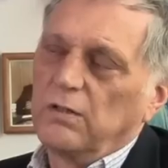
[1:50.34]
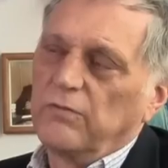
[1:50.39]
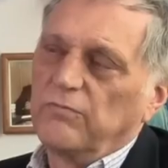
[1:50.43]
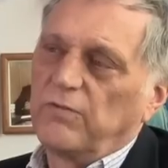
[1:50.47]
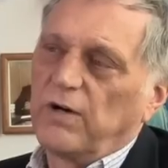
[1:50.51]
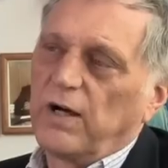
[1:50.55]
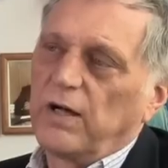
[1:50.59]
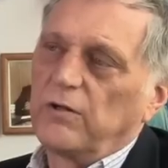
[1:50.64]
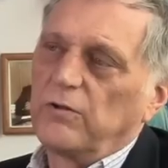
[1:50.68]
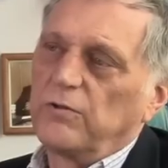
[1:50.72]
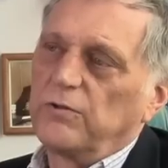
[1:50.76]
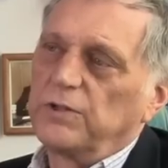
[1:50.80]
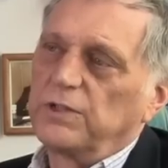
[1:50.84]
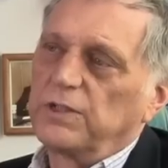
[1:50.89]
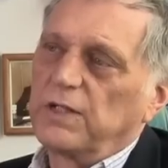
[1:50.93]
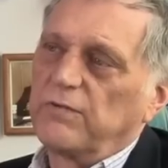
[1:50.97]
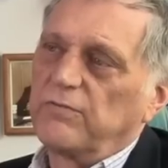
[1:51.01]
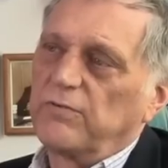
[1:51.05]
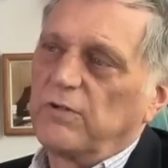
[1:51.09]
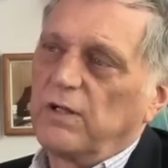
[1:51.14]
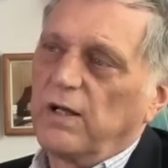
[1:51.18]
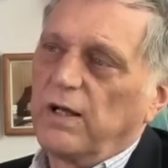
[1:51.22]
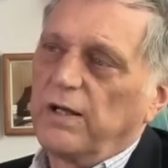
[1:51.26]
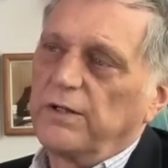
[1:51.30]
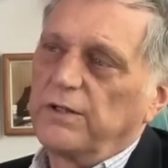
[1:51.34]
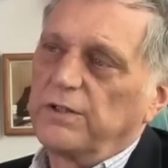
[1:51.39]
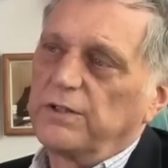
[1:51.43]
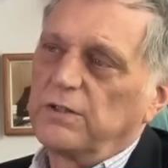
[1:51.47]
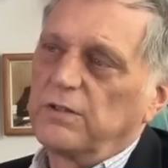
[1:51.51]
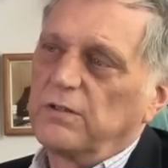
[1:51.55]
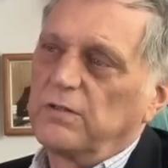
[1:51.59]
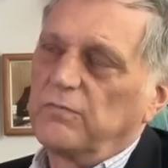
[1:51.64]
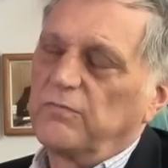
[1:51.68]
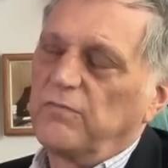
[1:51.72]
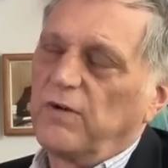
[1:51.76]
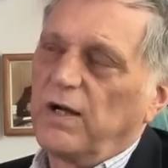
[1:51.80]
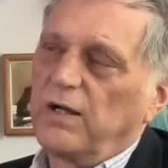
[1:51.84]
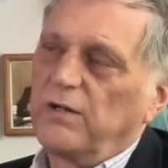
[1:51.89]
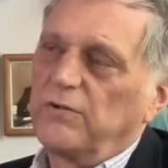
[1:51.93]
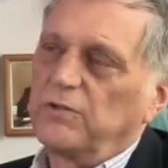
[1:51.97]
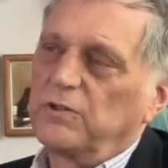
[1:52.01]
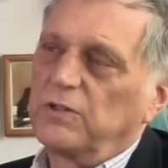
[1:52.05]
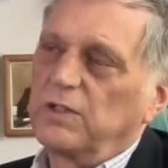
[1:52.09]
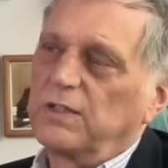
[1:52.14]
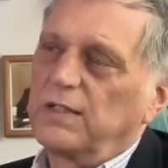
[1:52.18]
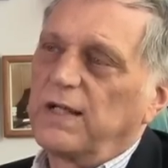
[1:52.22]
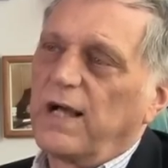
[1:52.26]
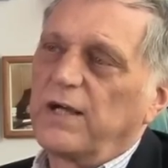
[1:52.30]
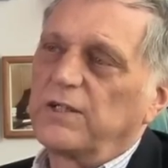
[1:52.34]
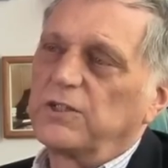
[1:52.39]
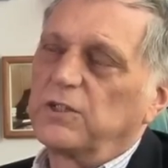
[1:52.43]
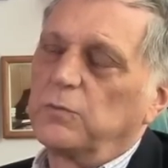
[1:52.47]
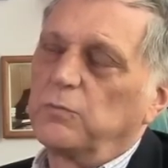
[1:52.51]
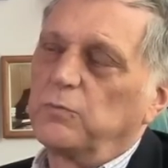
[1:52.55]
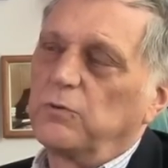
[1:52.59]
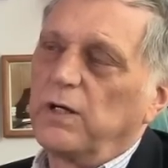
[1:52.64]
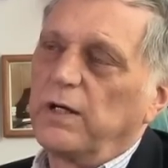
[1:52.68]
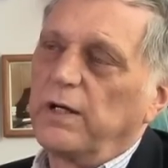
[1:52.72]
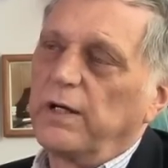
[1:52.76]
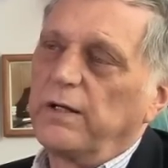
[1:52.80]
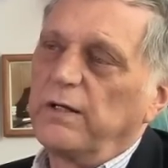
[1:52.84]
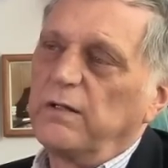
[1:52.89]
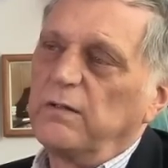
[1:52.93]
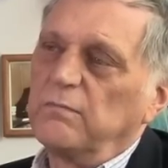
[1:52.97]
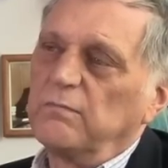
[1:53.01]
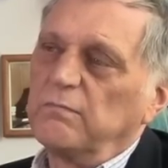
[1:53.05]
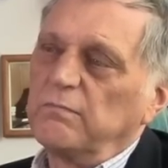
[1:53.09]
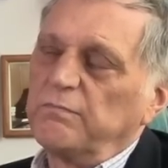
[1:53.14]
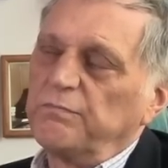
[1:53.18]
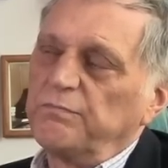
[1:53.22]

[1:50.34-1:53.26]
viral encephalitis. The virus attacks the brain.